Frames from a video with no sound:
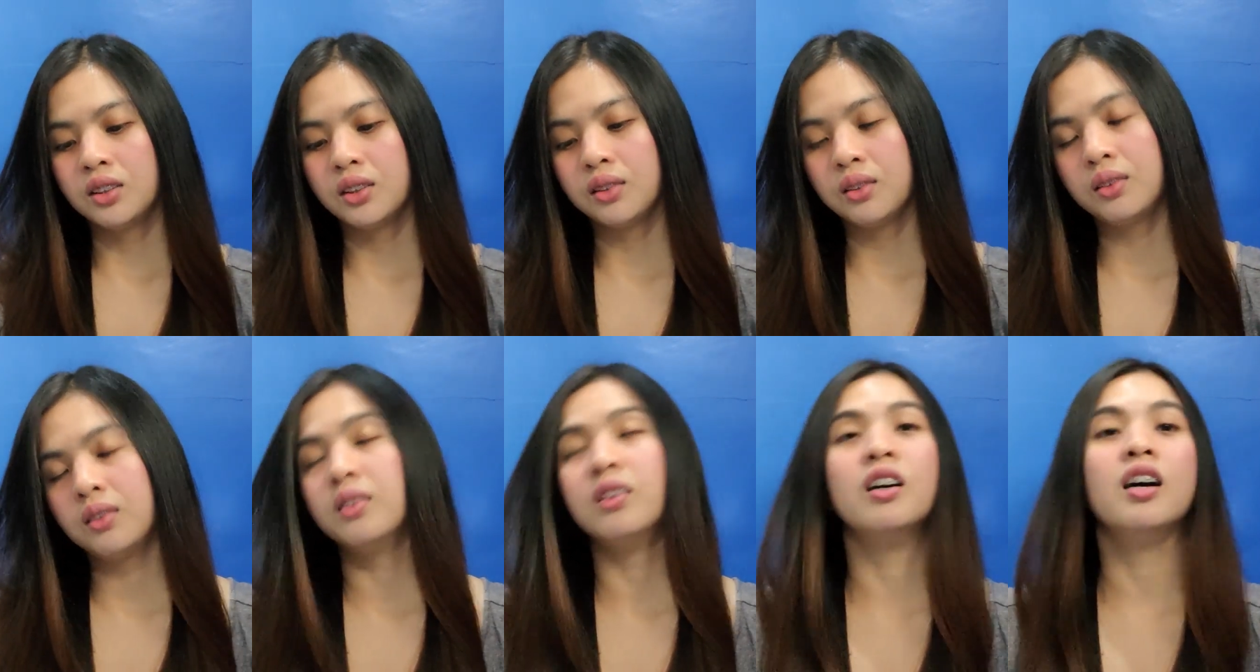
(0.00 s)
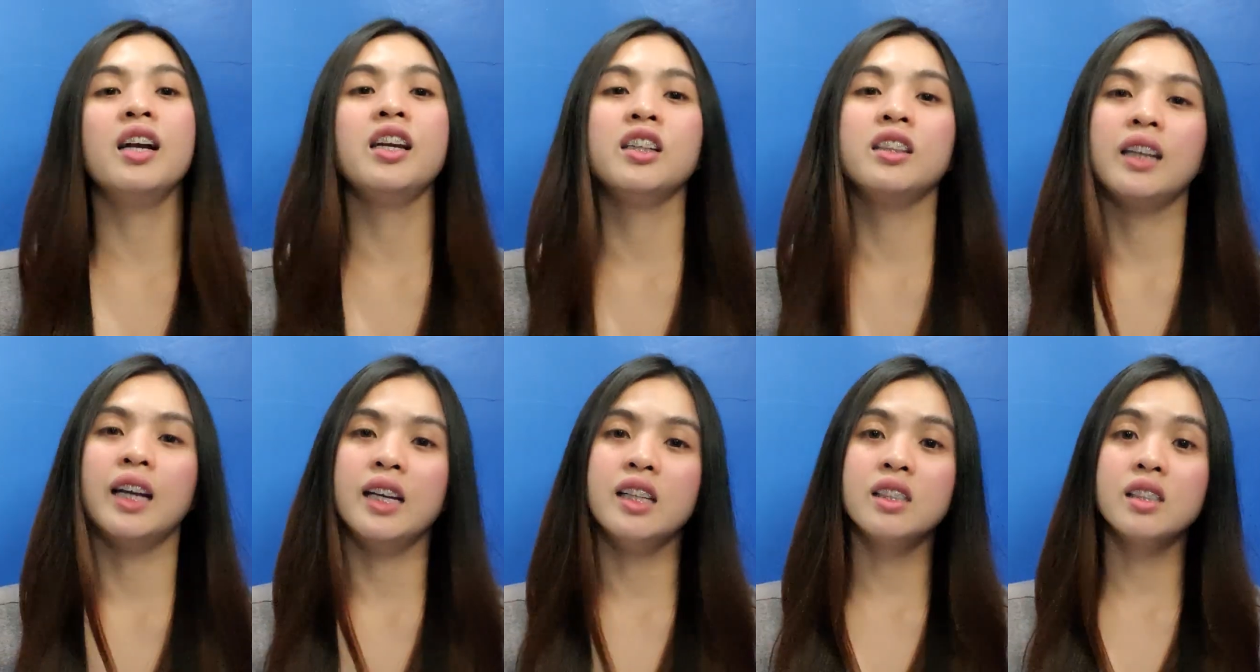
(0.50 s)
So,
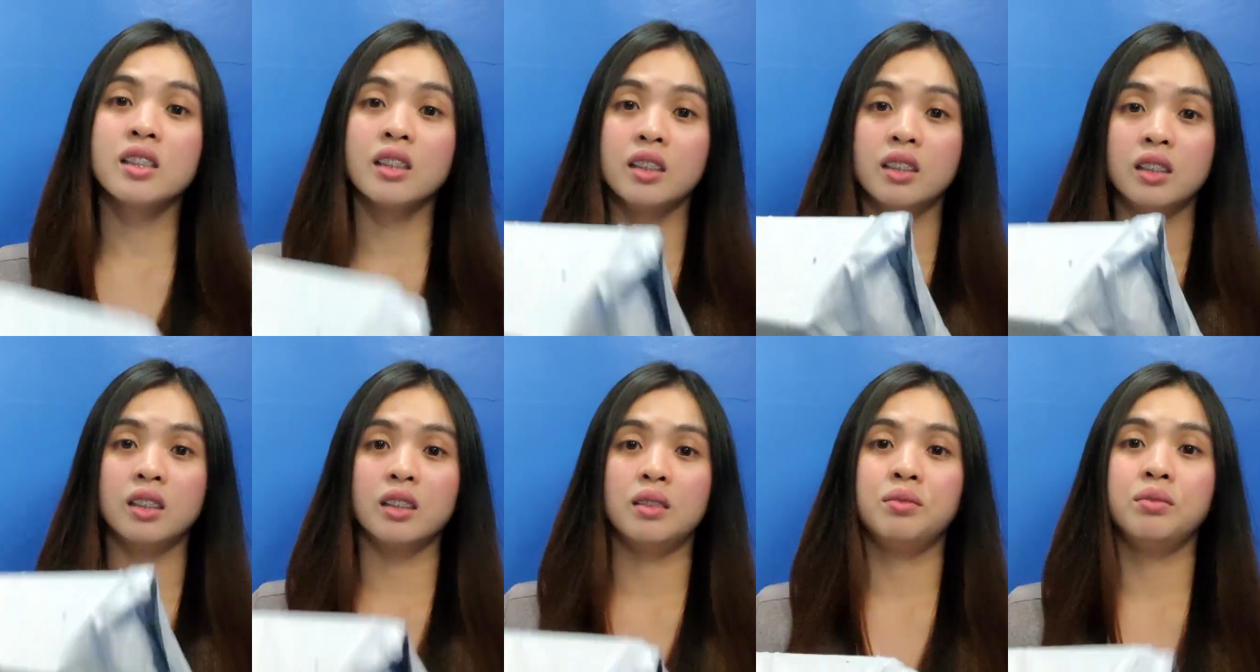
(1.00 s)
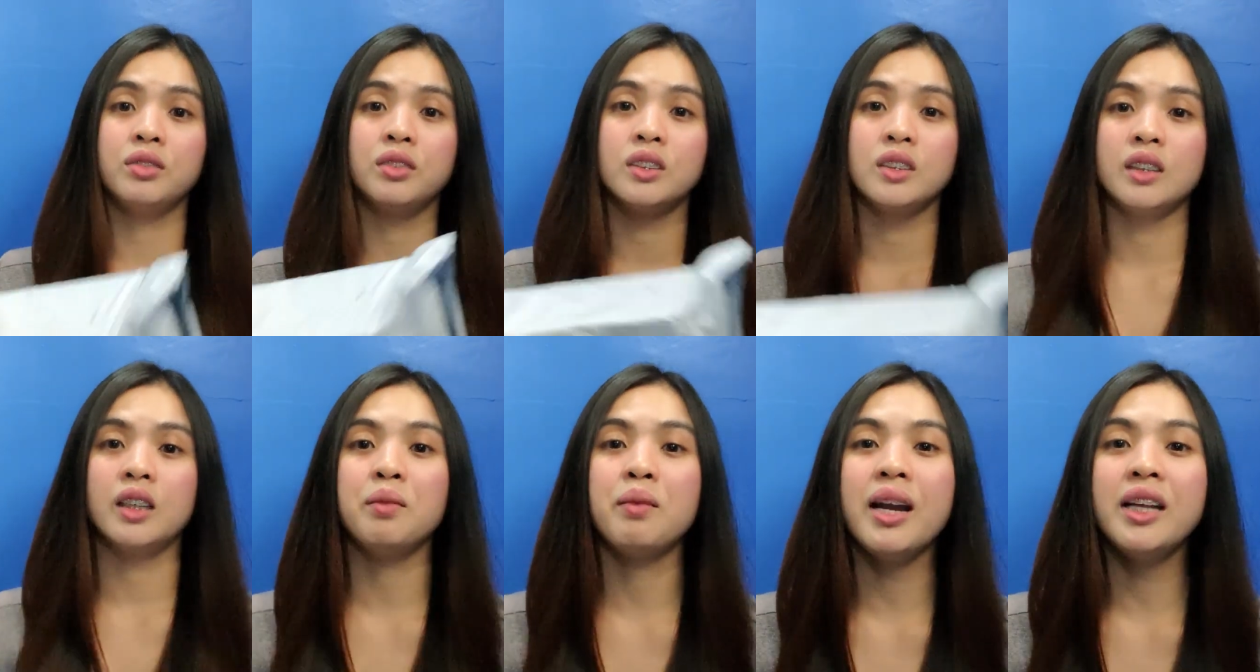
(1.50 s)
ayun guys,
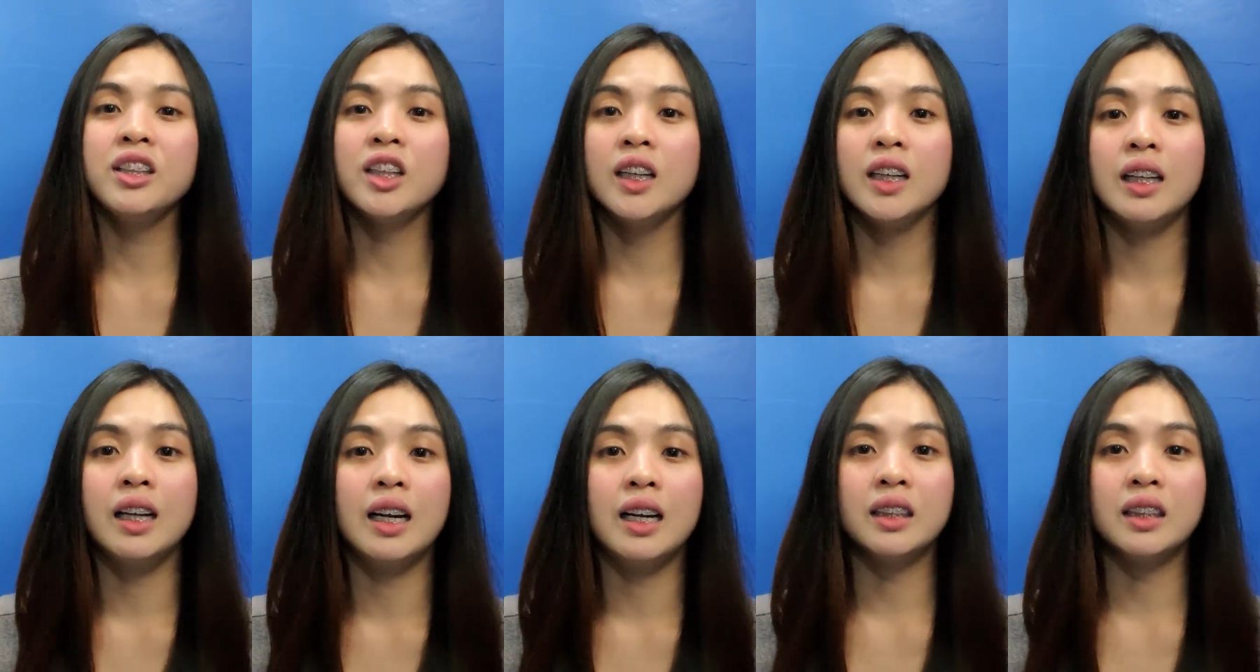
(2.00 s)
reminder